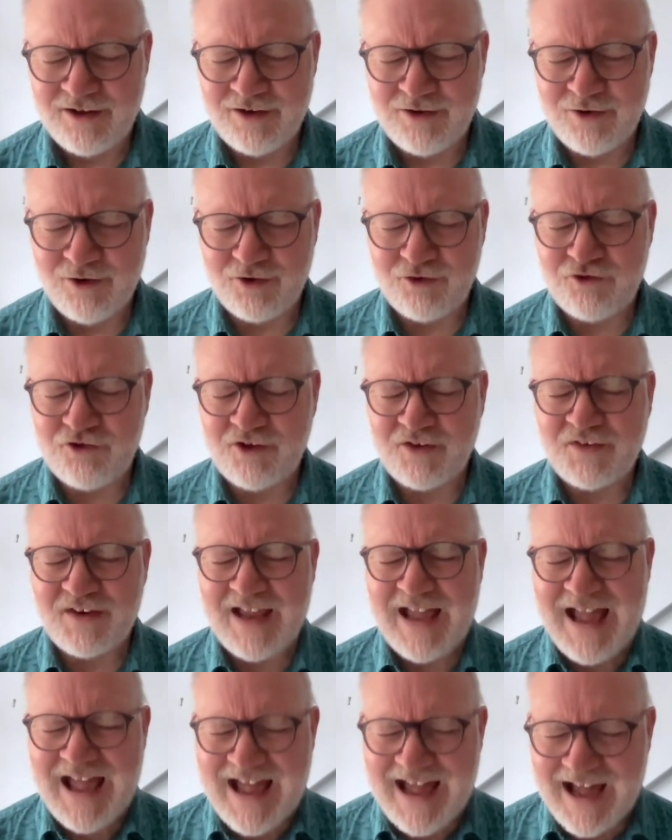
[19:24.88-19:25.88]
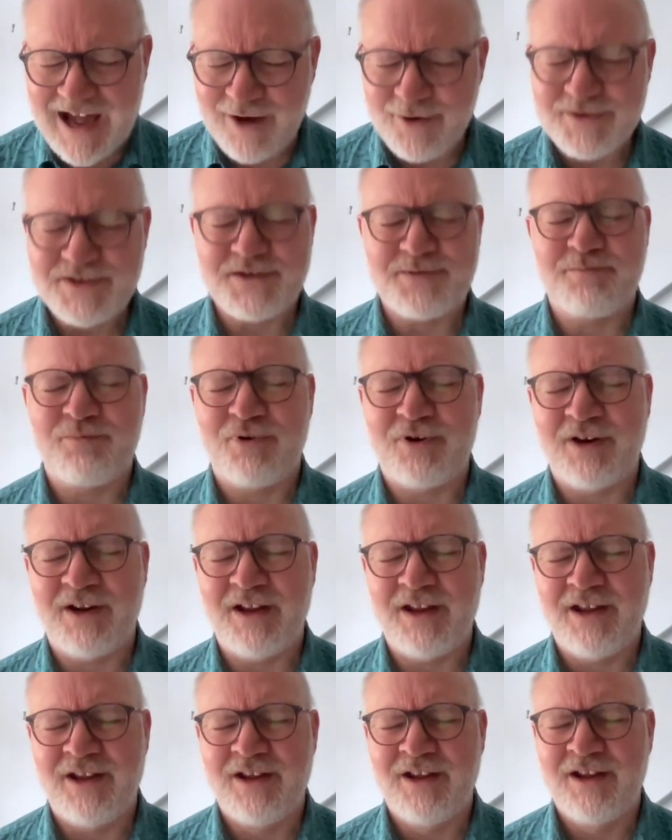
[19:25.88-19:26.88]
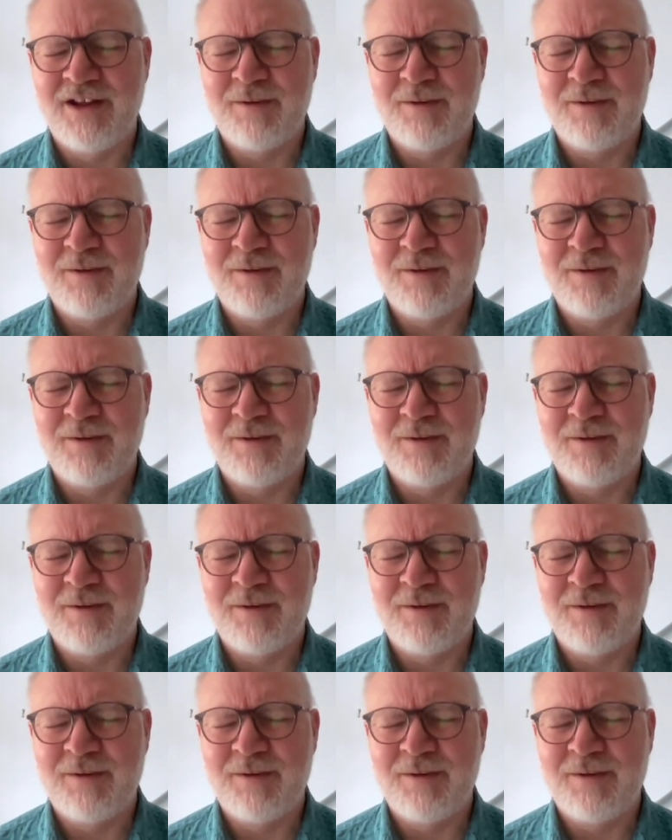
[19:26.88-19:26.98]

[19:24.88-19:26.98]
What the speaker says: not just how to pray,